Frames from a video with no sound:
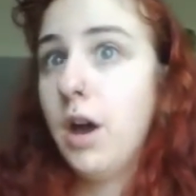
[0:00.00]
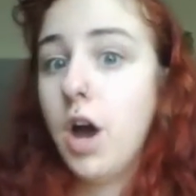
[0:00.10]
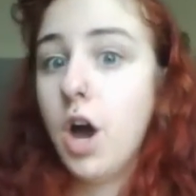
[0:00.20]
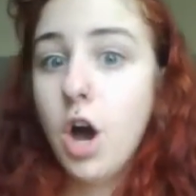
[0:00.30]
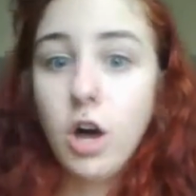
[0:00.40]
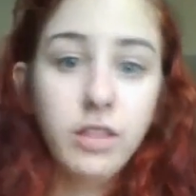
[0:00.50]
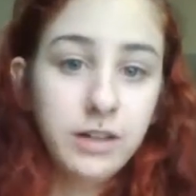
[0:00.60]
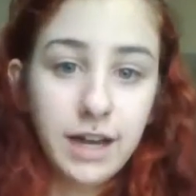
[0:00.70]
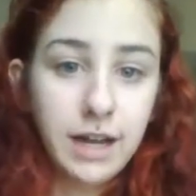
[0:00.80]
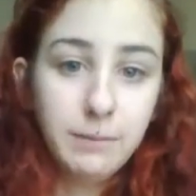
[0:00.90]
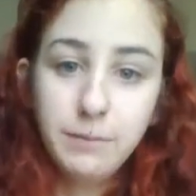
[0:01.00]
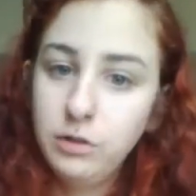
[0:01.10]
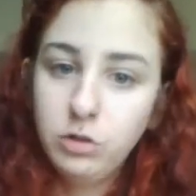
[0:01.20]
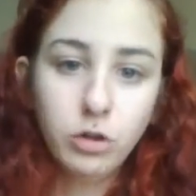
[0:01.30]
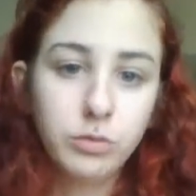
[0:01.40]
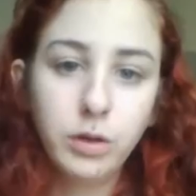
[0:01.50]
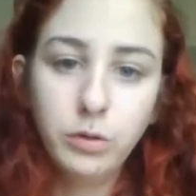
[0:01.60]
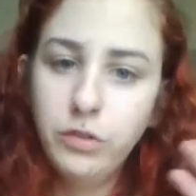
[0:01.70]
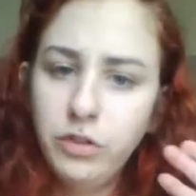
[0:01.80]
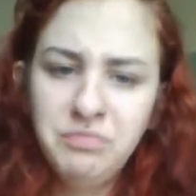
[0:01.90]
all the time. Toll
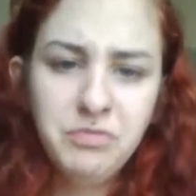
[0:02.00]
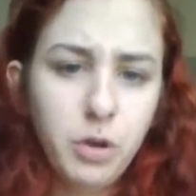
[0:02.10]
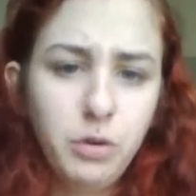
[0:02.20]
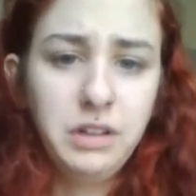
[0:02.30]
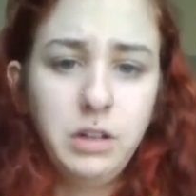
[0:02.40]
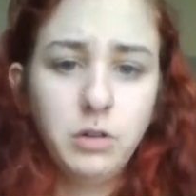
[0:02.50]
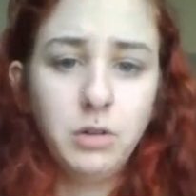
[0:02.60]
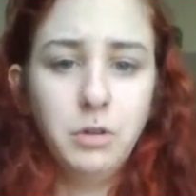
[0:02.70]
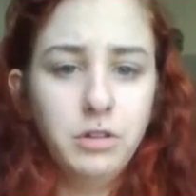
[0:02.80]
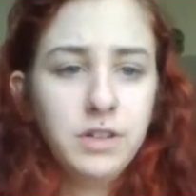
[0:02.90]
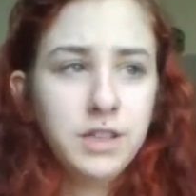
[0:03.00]
roads, totally normal.